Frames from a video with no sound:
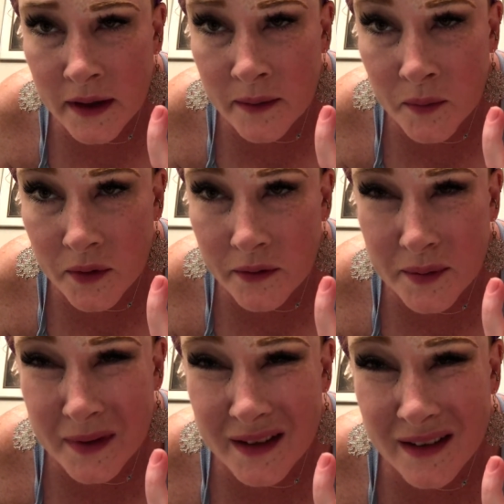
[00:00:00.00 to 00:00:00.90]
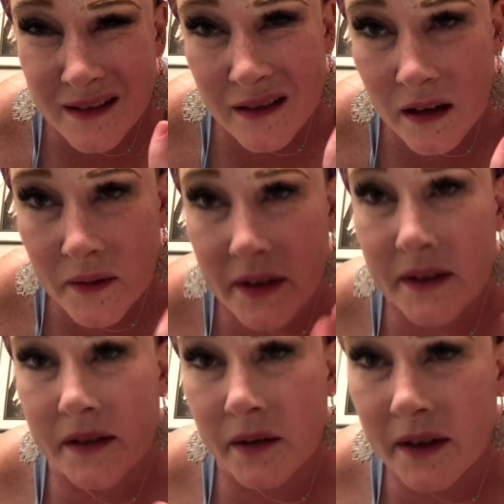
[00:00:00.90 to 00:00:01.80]
it moves, but not
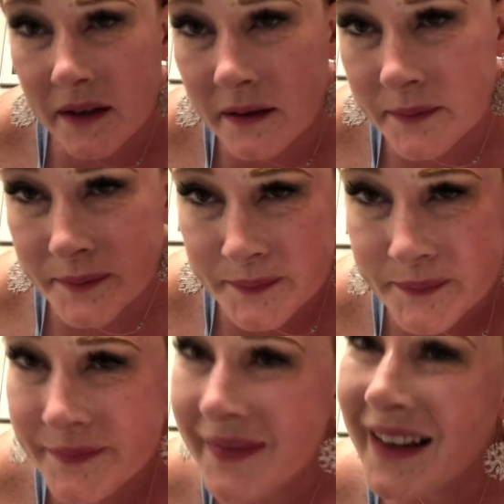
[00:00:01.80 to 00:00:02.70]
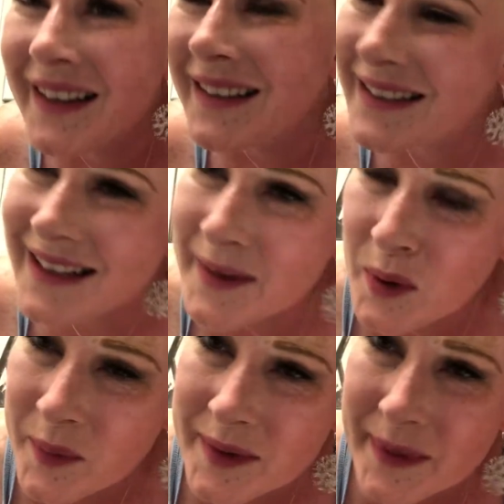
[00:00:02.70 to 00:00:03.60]
really, so I need to take a moment,